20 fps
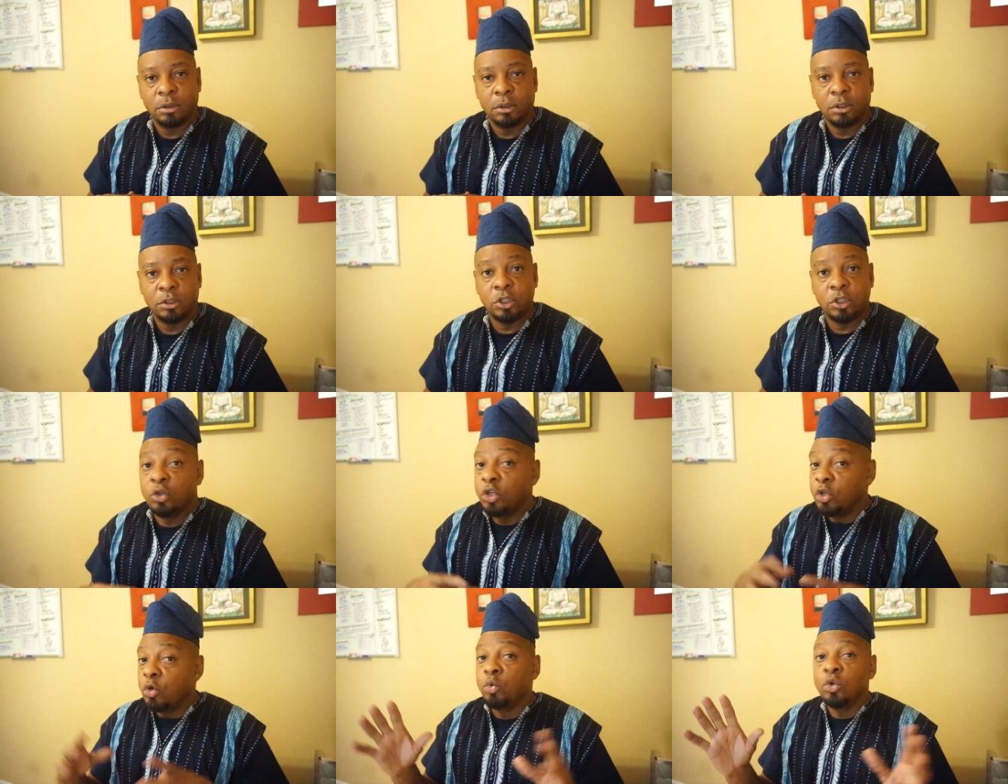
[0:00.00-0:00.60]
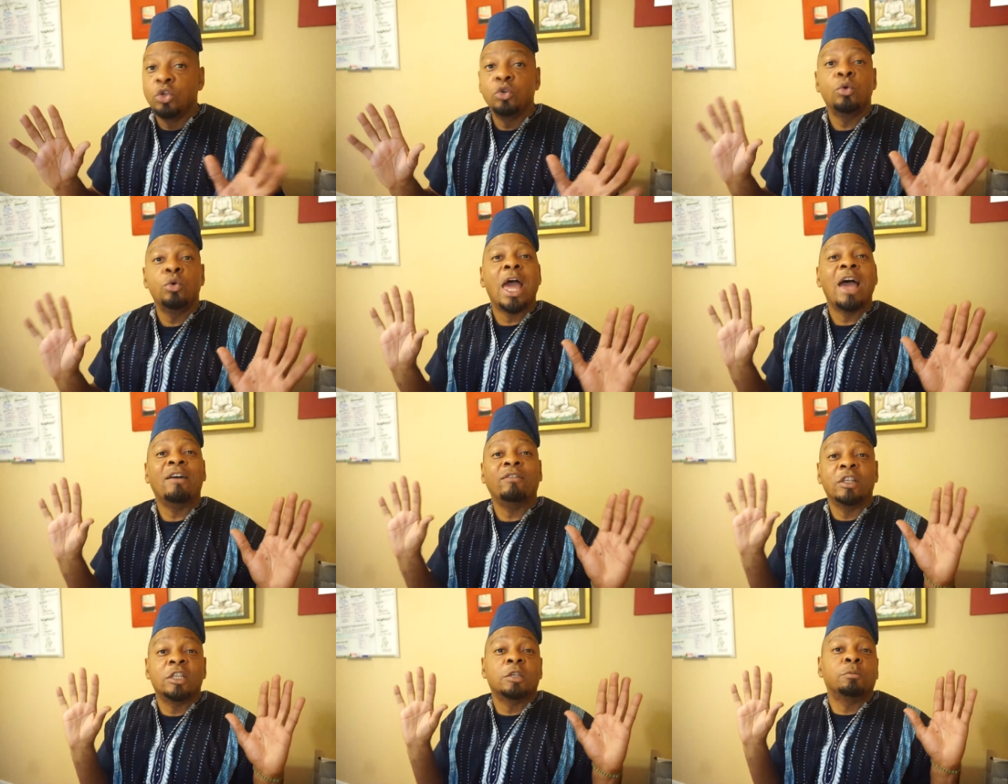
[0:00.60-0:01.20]
so you you
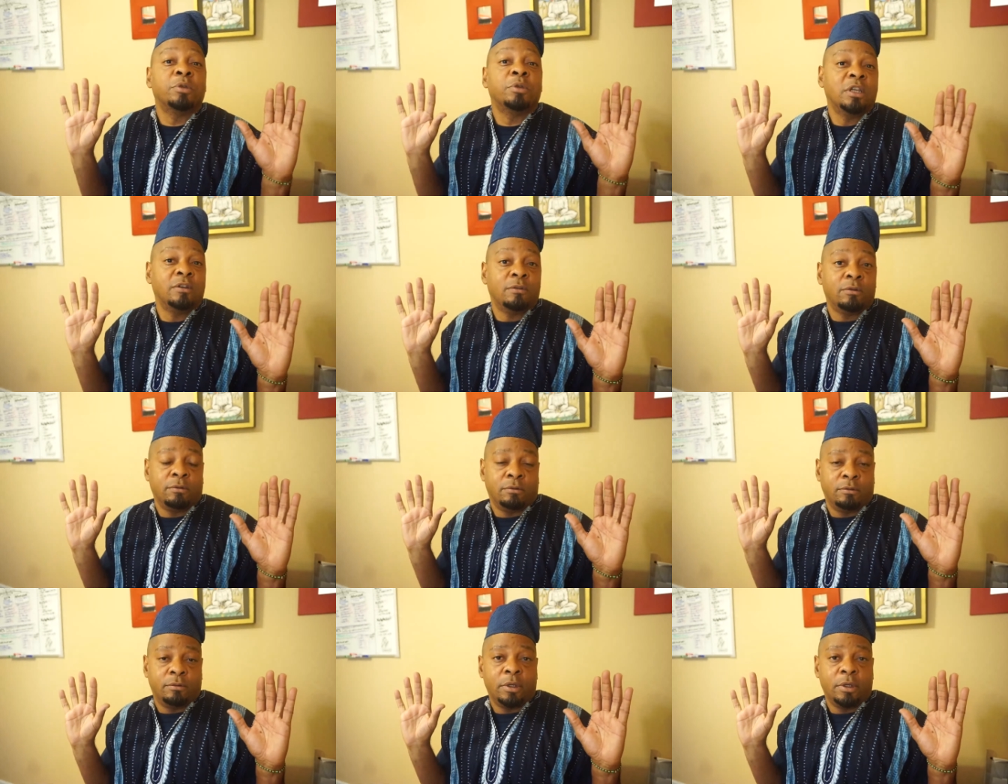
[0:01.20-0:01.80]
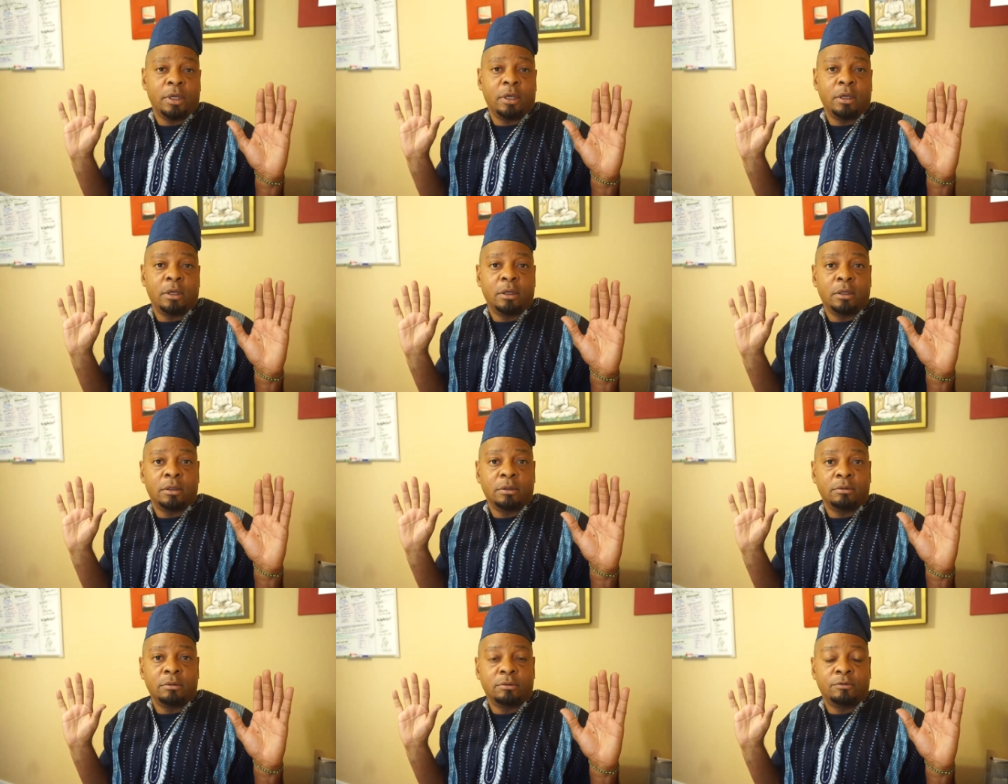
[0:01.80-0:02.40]
haven't spent
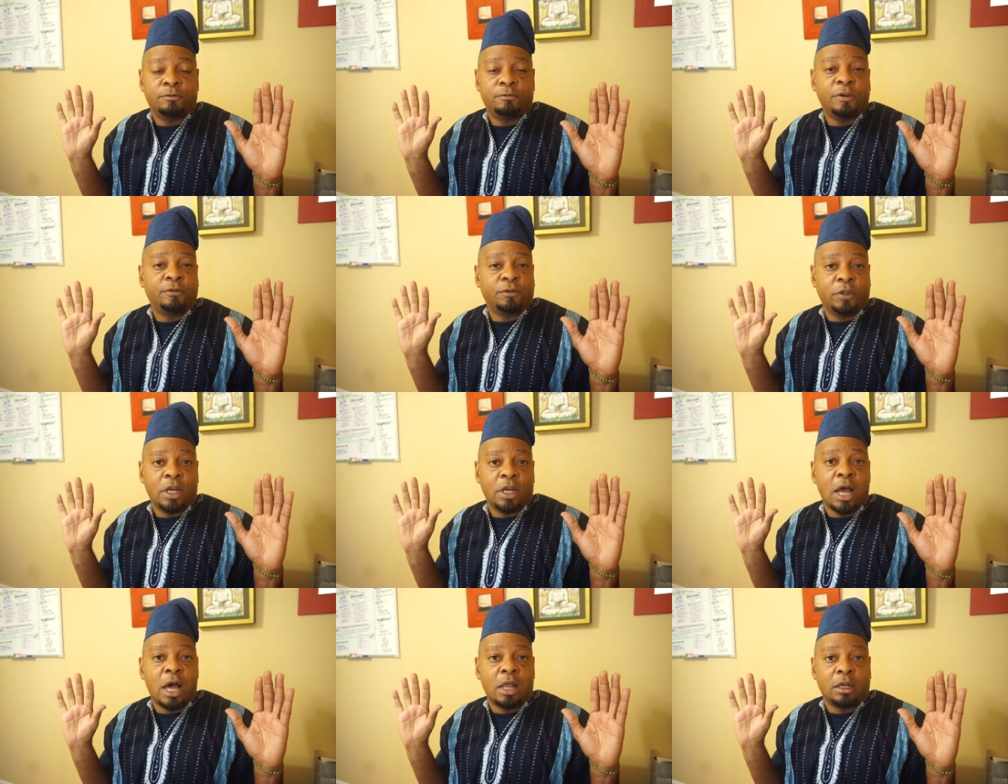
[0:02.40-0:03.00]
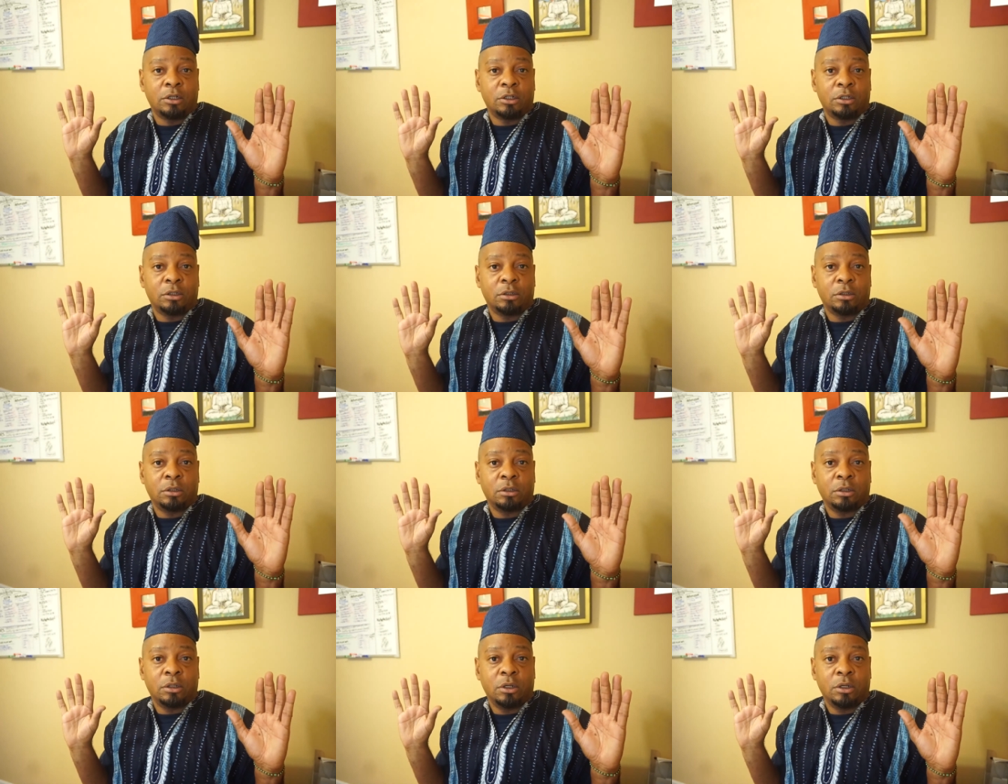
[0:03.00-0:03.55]
fifty dollars.